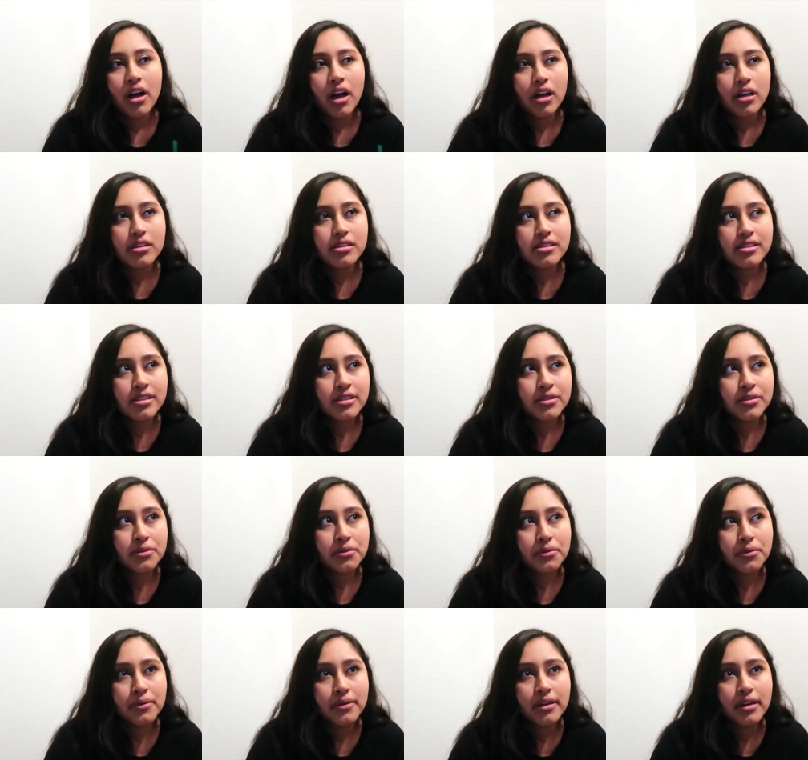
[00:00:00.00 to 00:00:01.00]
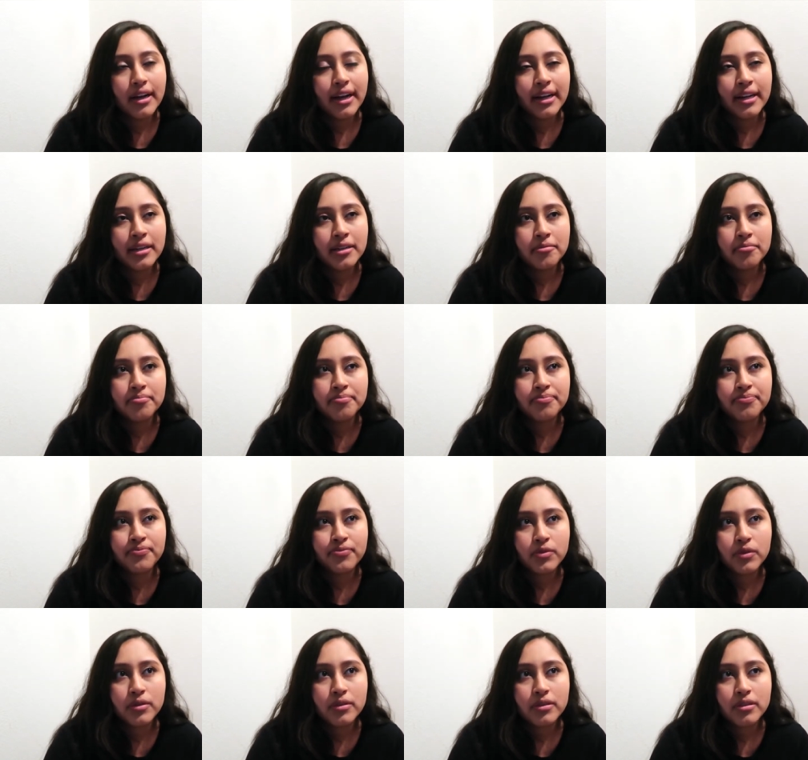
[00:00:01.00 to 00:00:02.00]
Also,
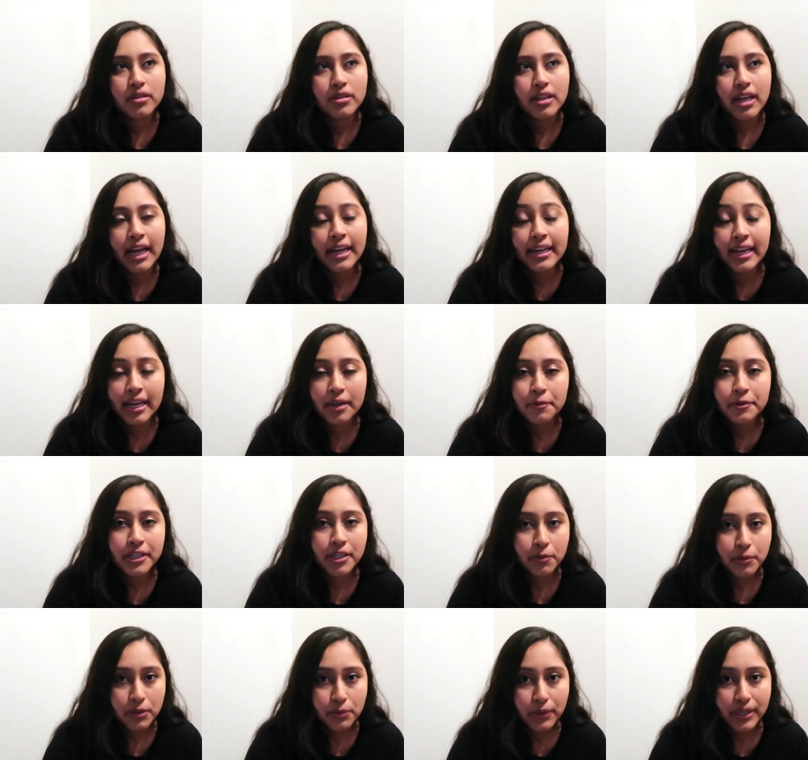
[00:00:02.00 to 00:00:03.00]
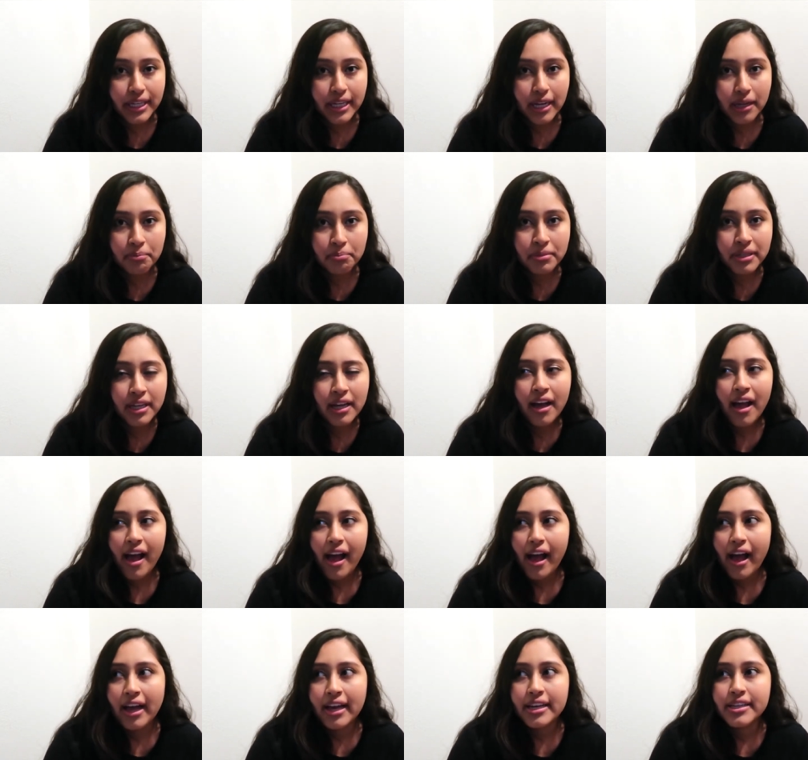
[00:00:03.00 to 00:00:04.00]
at night when he would wake up,
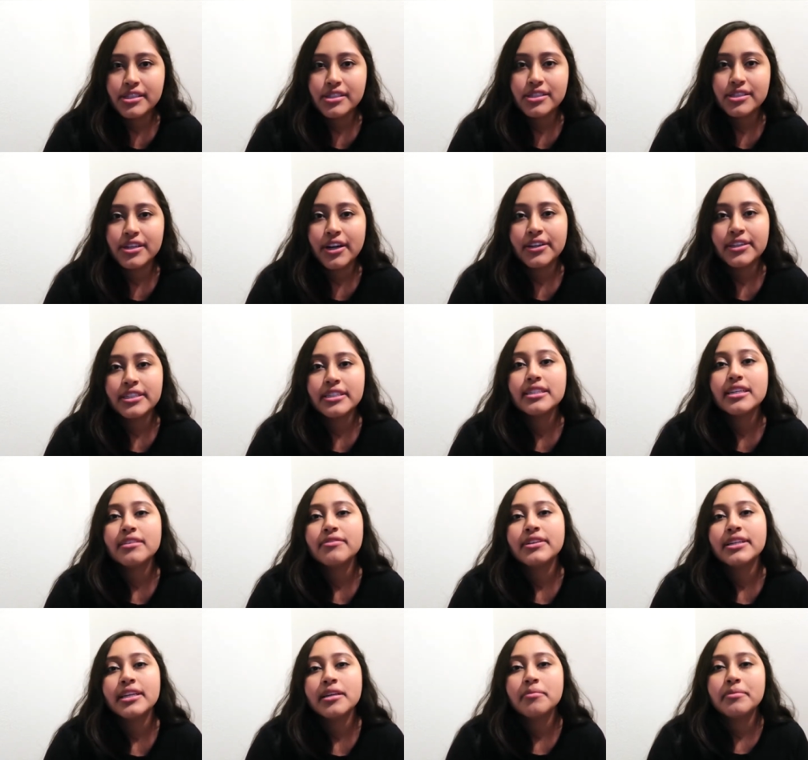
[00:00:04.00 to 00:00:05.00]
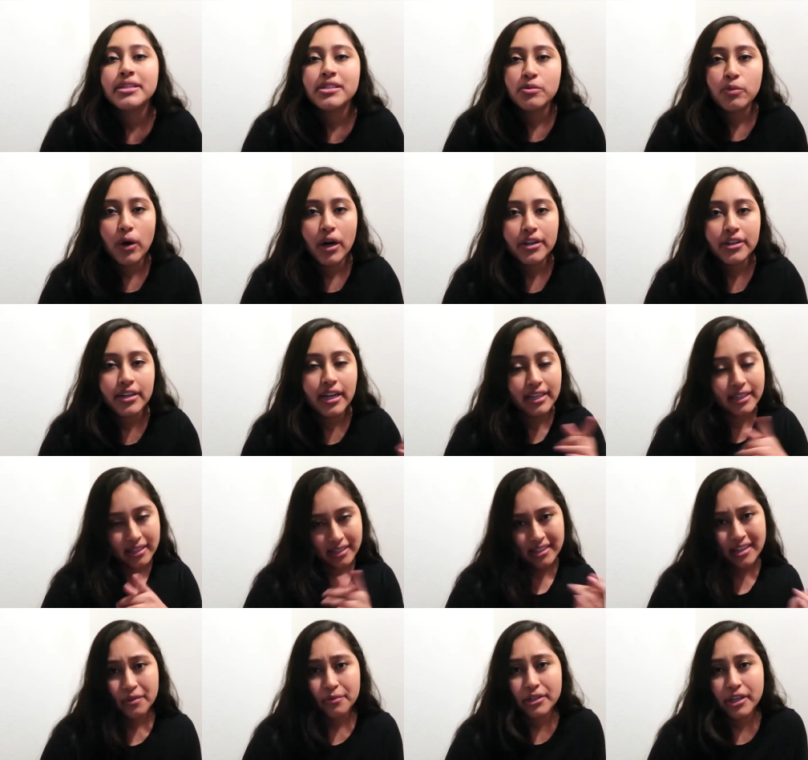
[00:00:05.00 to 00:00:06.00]
I started giving him his water, and
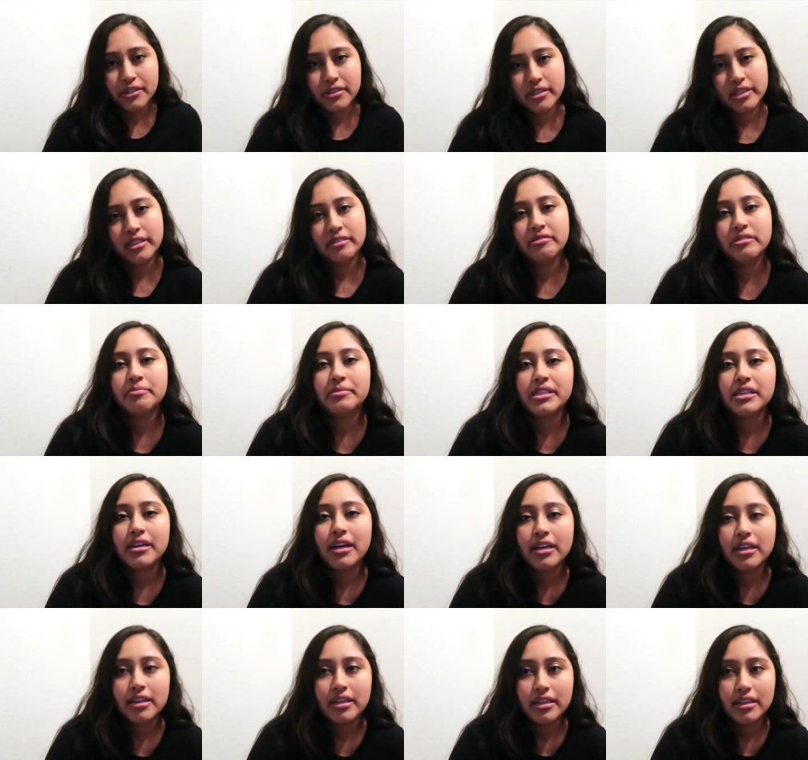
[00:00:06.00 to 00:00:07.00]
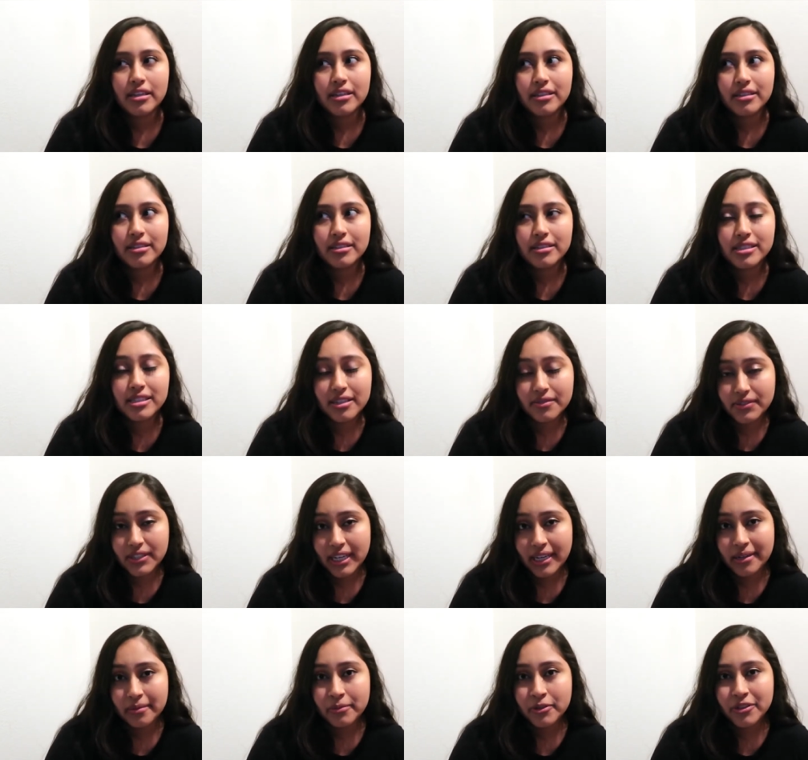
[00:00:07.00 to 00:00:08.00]
then I would also give him a stuffed
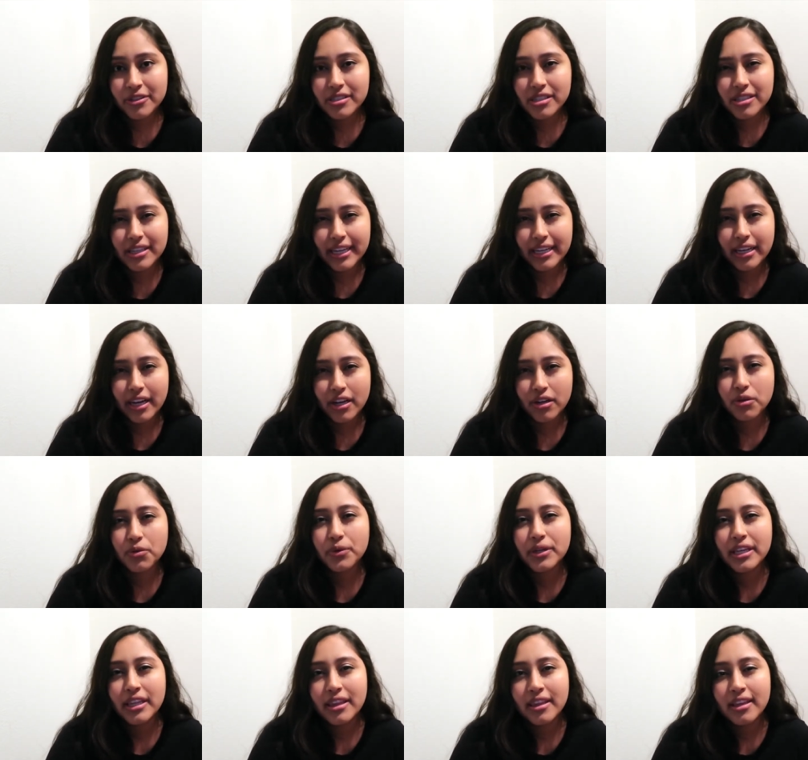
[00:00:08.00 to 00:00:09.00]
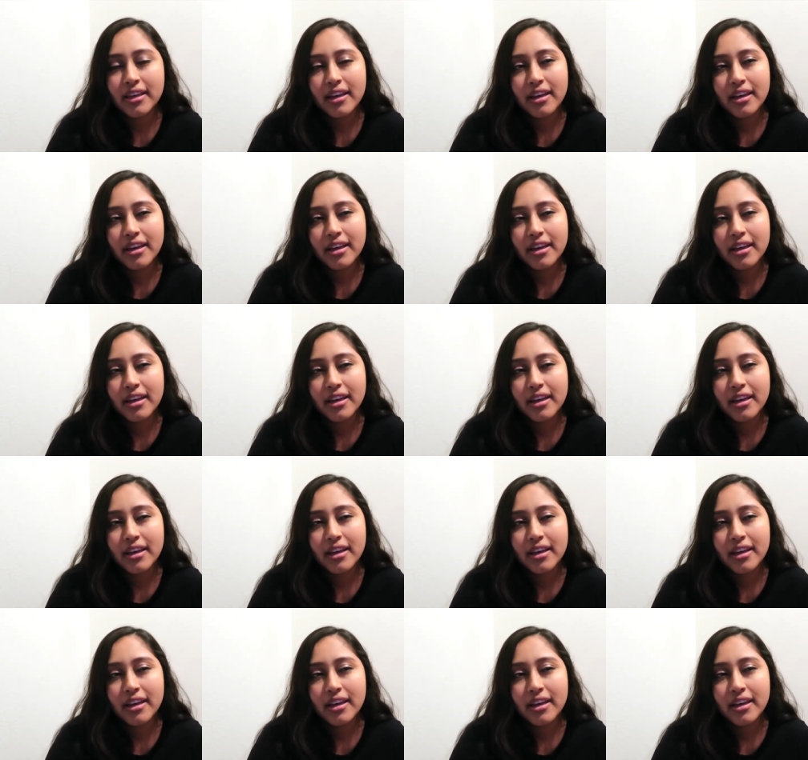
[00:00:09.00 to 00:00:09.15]
animal to like cuddle with